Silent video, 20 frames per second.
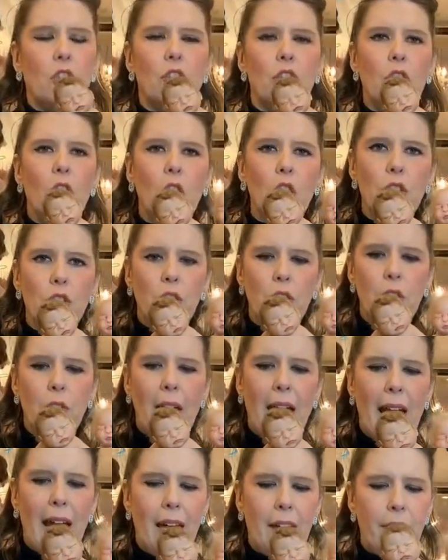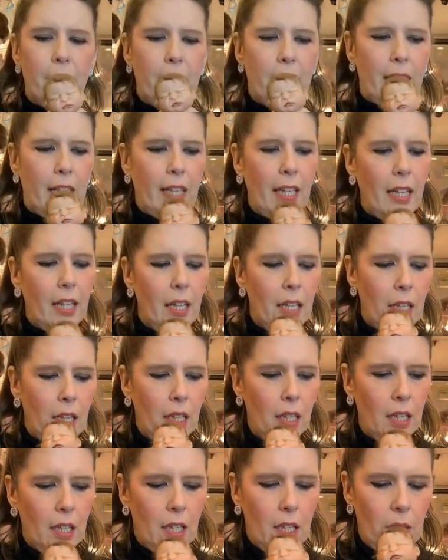So not too heavy,
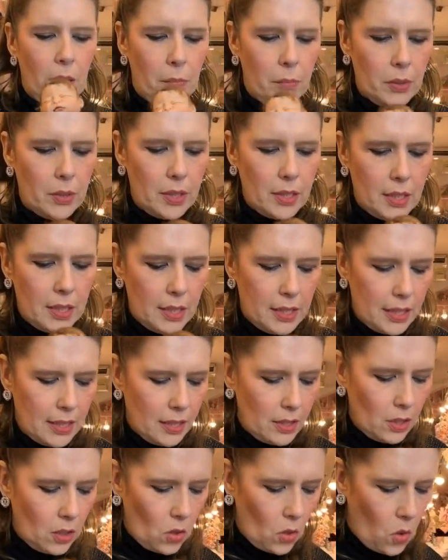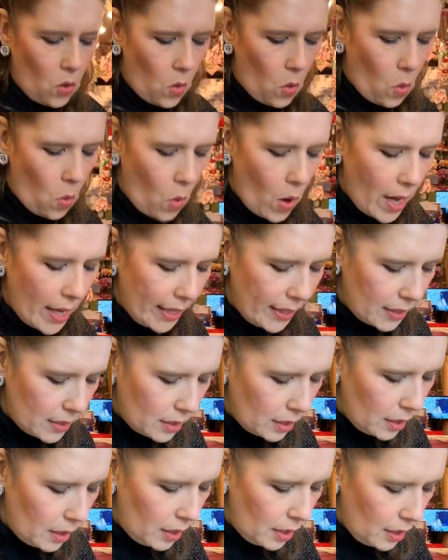but still
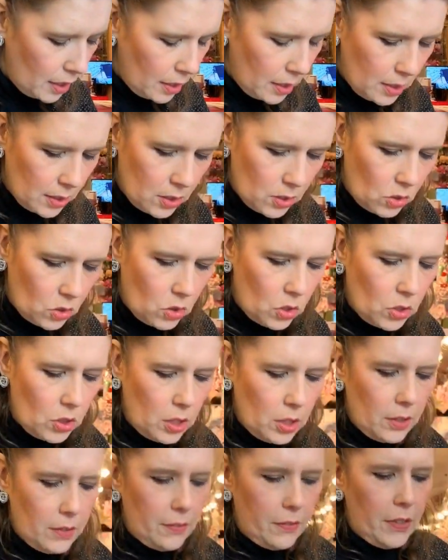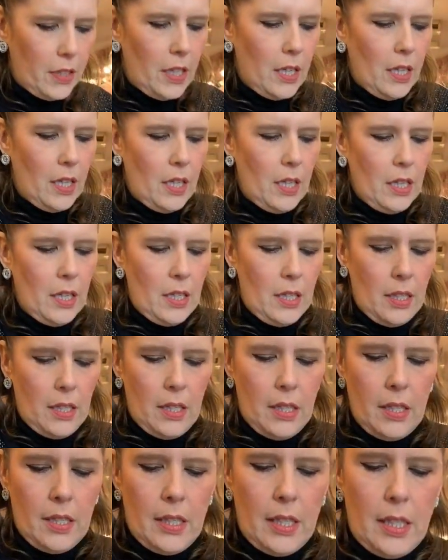quite sort of
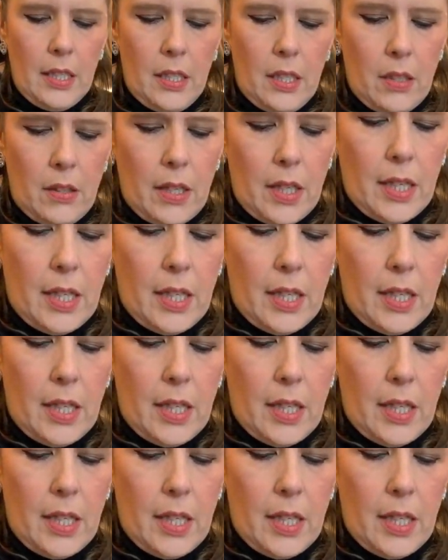in your